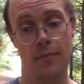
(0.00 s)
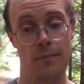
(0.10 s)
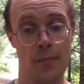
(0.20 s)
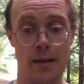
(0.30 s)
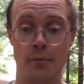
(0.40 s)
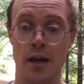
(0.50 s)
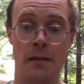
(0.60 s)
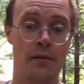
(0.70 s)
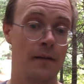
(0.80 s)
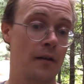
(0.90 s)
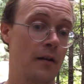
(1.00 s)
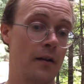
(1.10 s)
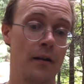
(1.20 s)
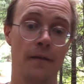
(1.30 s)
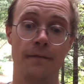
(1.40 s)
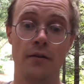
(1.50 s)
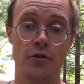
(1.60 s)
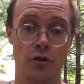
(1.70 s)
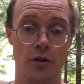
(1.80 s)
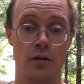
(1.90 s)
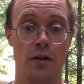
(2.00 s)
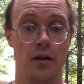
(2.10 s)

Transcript: Maybe perhaps a future.